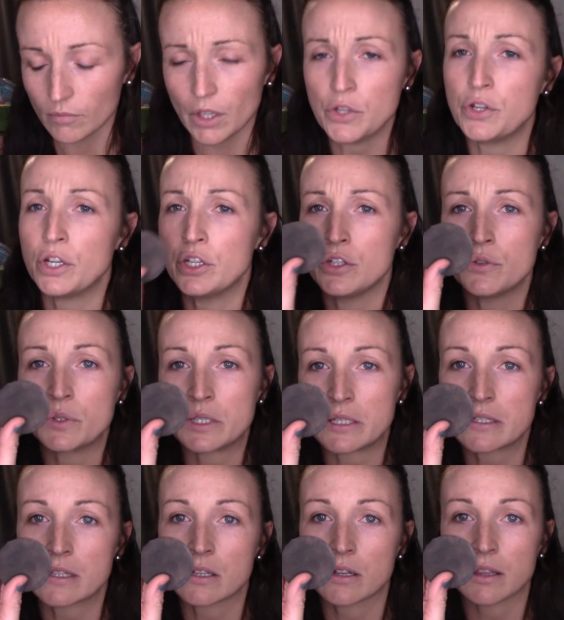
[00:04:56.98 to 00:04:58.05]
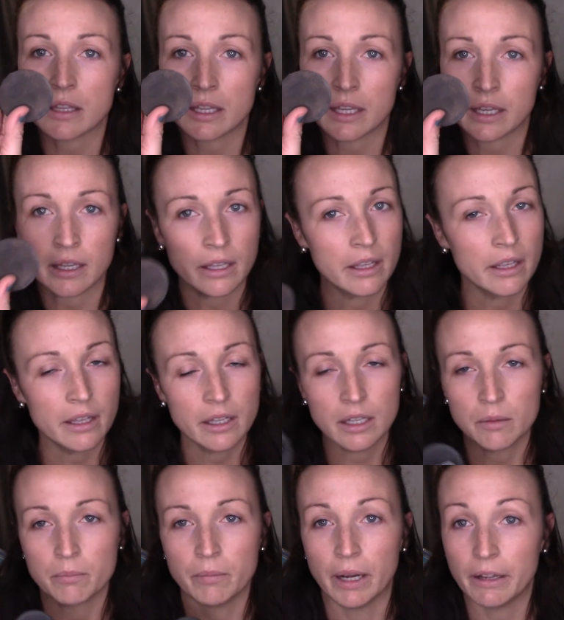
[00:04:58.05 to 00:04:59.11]
You can use this little thing,
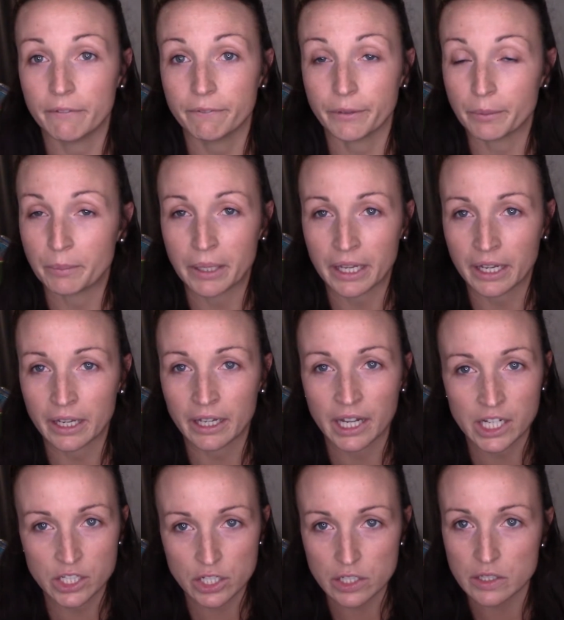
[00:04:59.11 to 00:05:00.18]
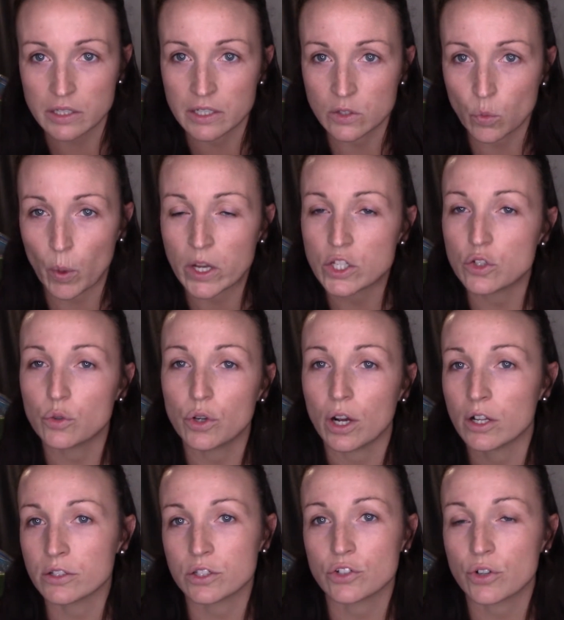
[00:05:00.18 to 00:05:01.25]
but for me it just is way too
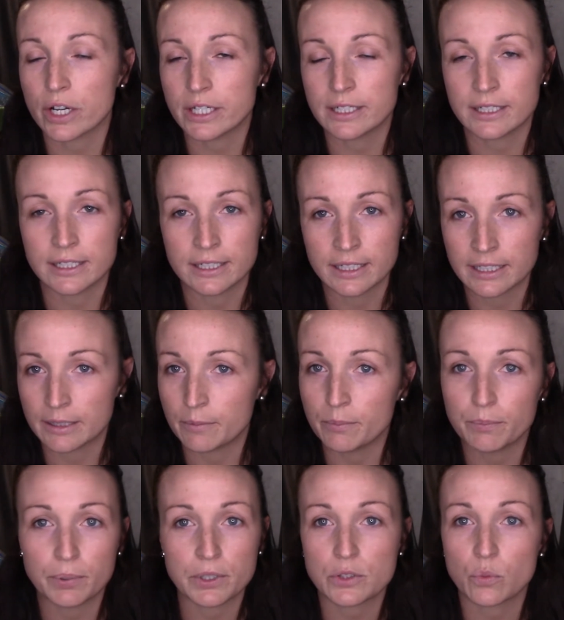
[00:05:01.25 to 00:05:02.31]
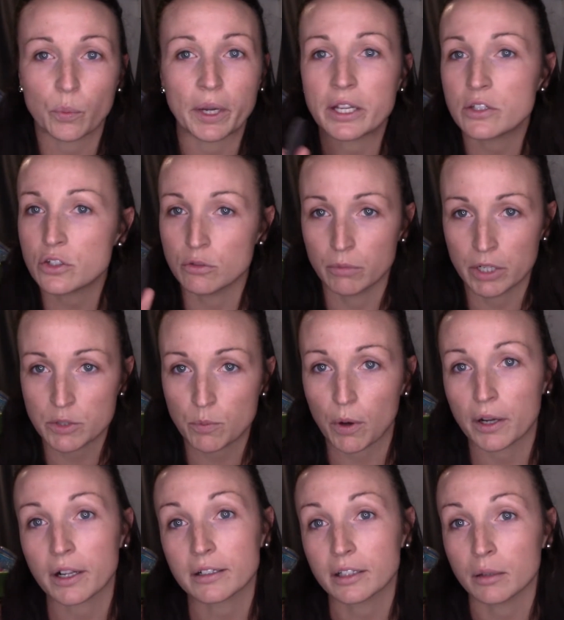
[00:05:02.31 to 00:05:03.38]
concentrated. It puts way too much
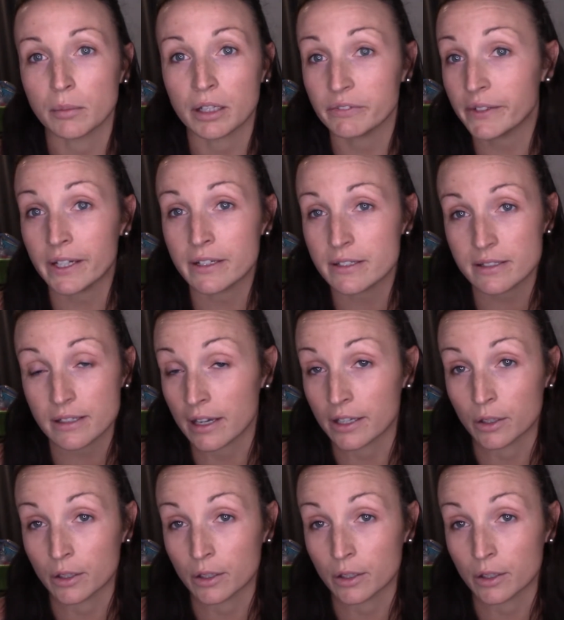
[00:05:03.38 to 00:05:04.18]
product on my face. I